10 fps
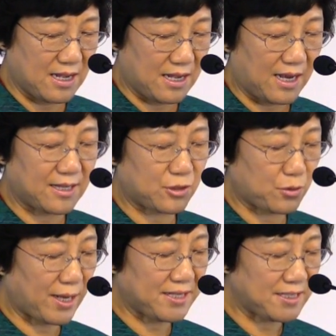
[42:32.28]
As
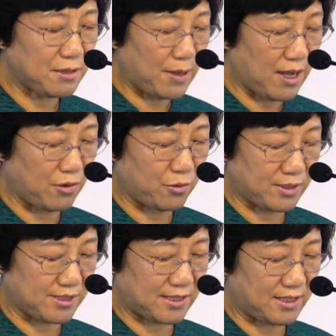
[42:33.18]
rising
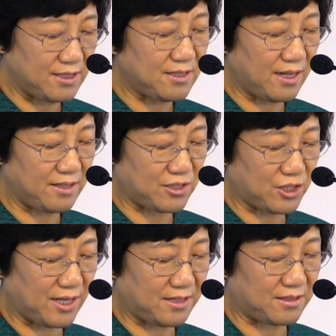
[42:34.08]
powers, India and
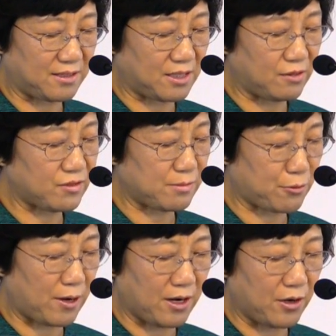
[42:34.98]
China gives
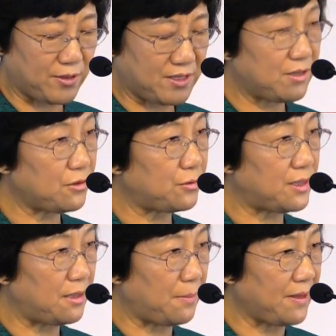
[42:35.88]
priority to
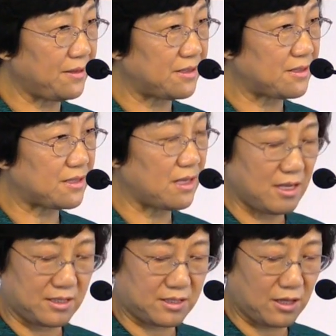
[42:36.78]
independence,
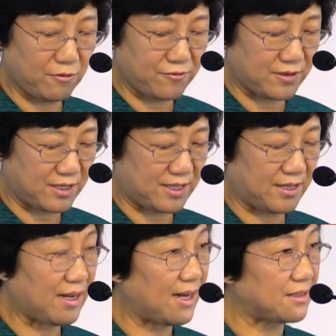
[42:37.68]

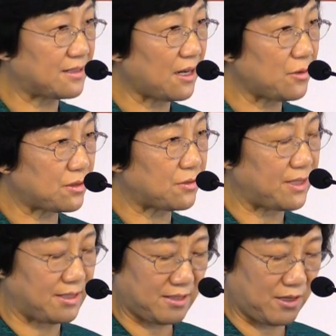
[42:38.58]
sovereignty, and
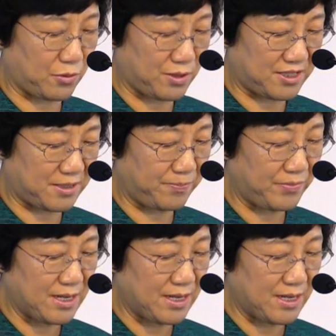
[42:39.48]
territorial integrity.